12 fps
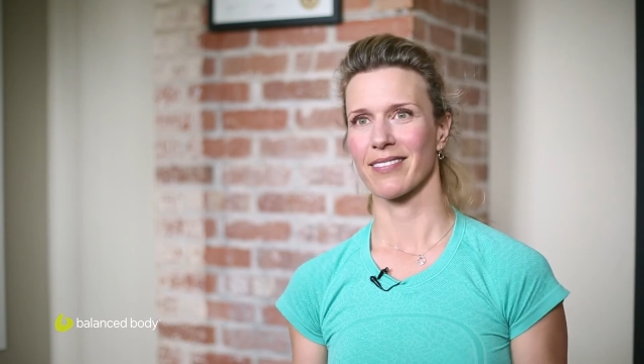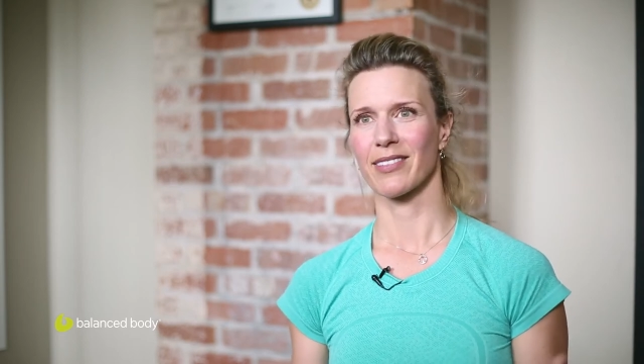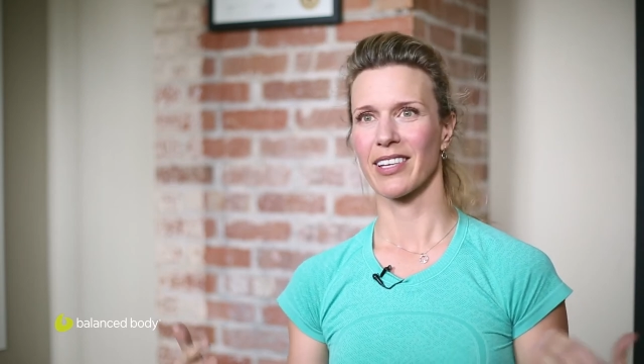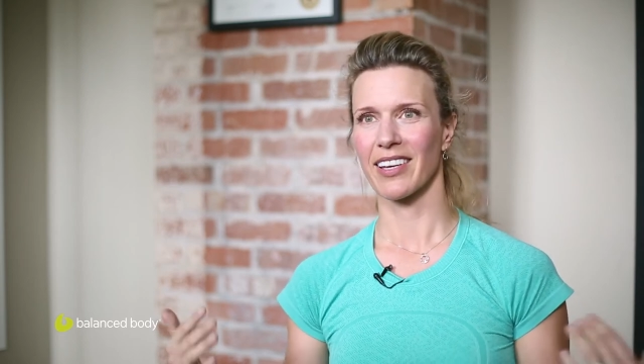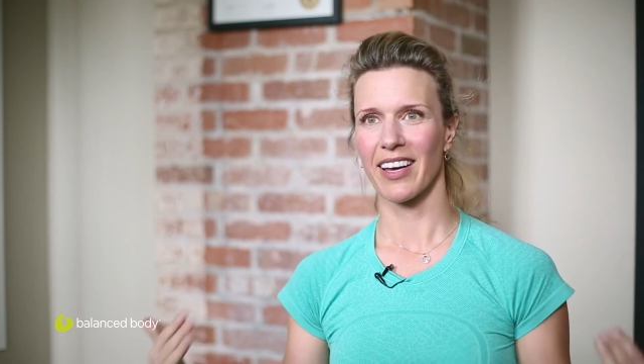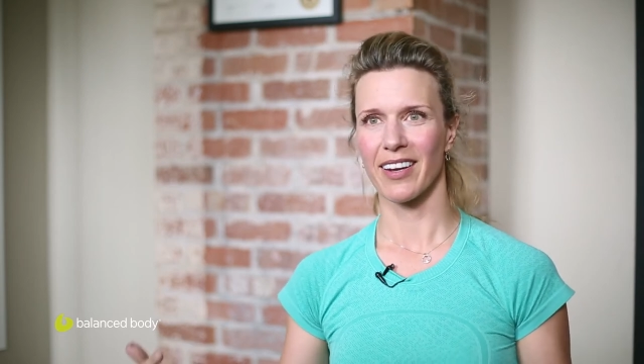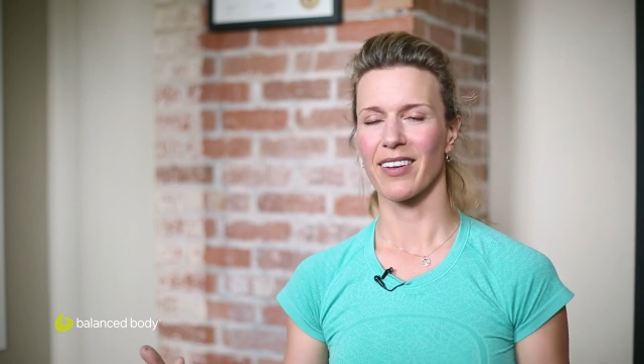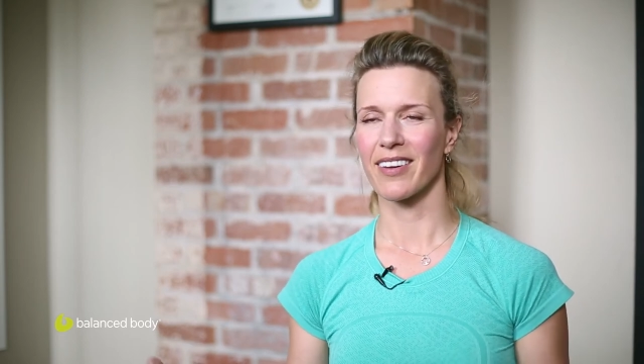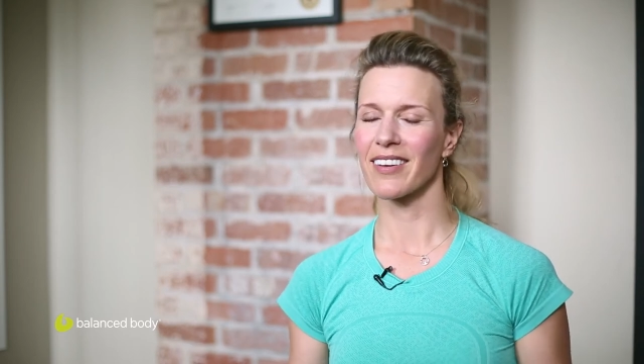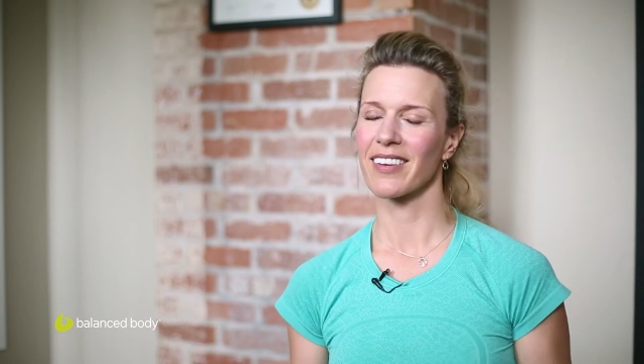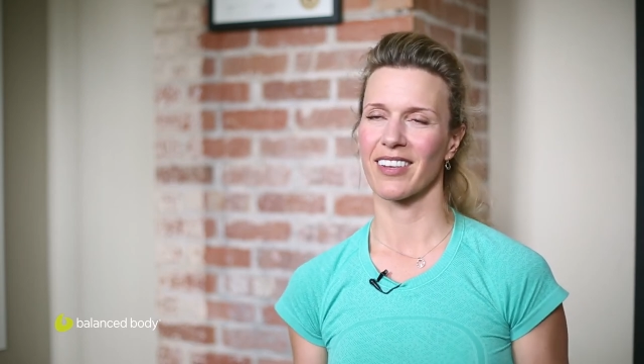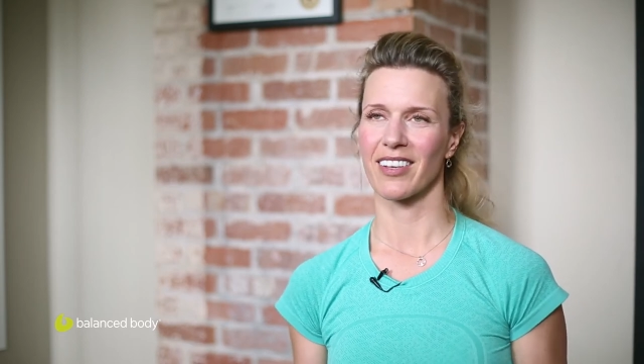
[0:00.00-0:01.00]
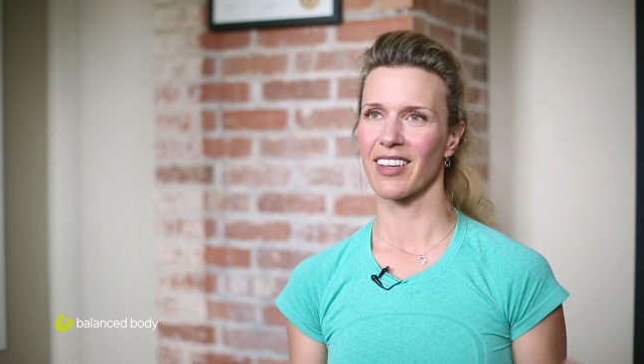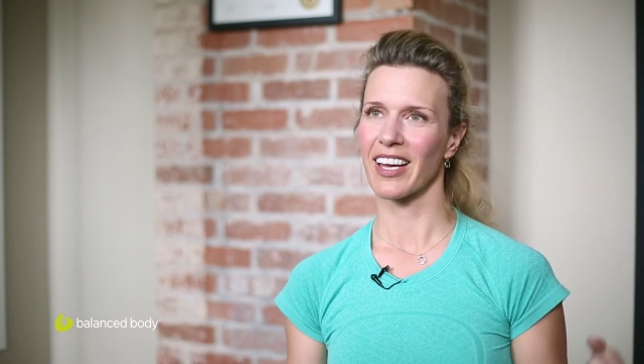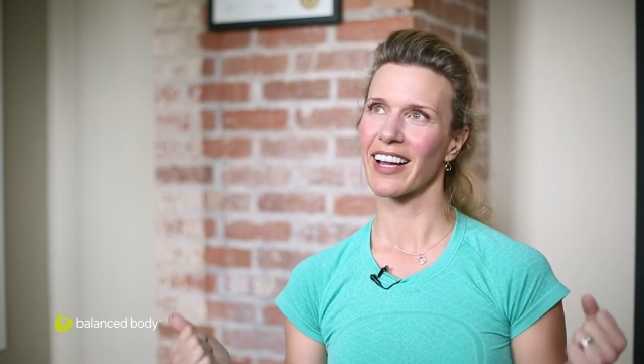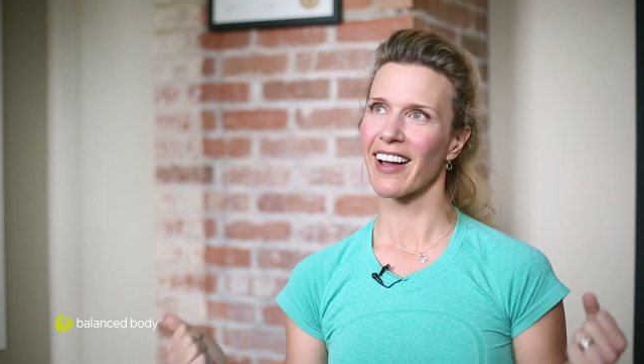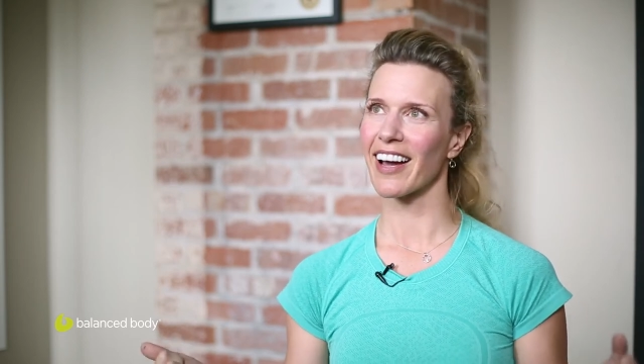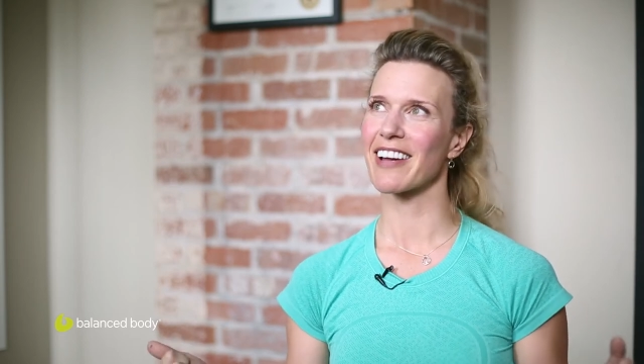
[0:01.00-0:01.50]
We had a
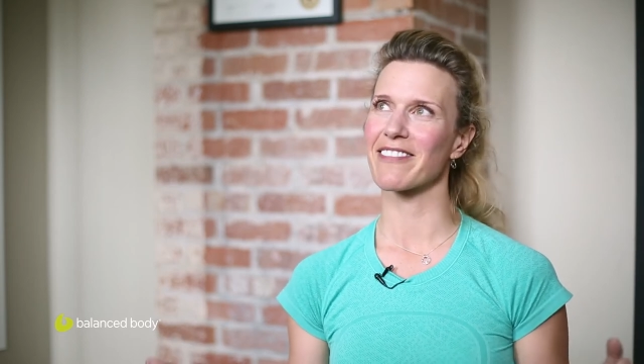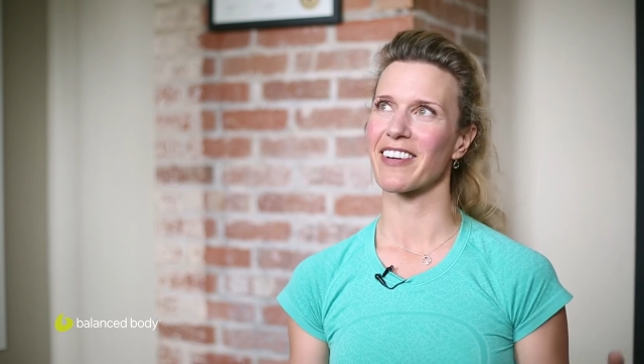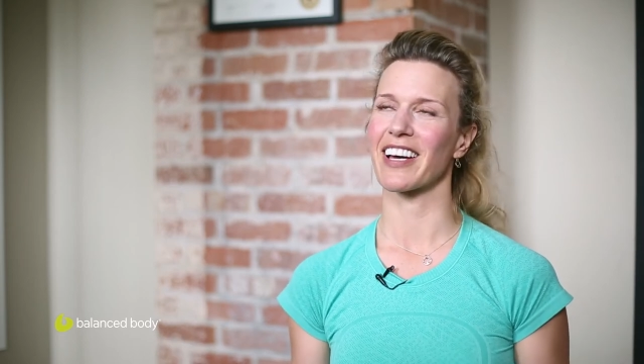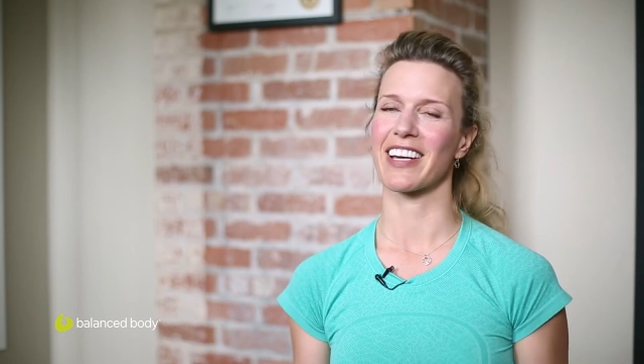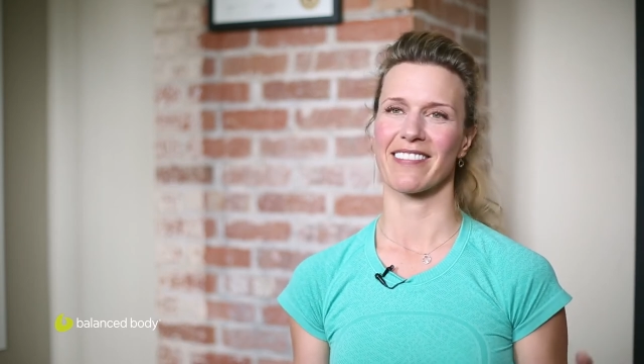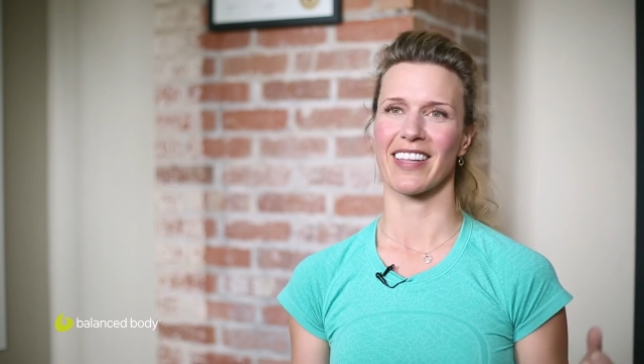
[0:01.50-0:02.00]
like high five,